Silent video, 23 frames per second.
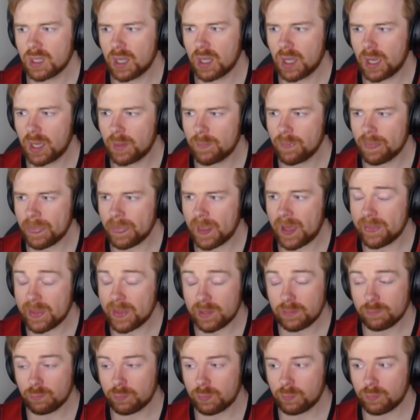And
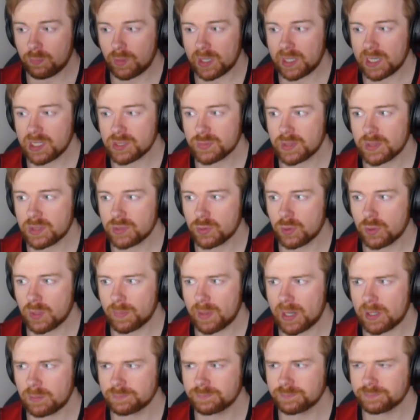then I guess we can talk
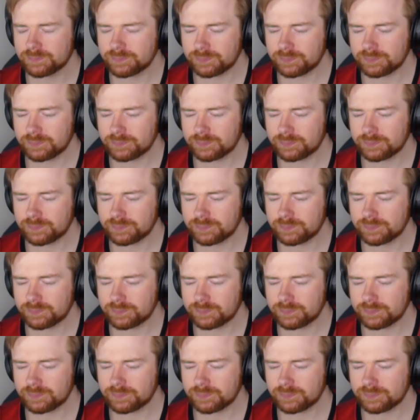about,